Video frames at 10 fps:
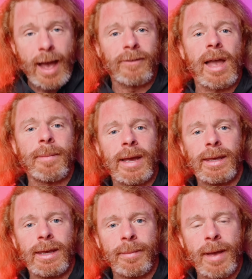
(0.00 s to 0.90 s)
I've got my
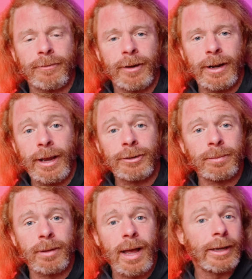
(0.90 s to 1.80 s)
EMF radiation
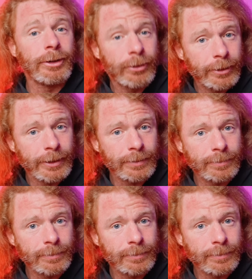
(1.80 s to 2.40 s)
blocking hoodie.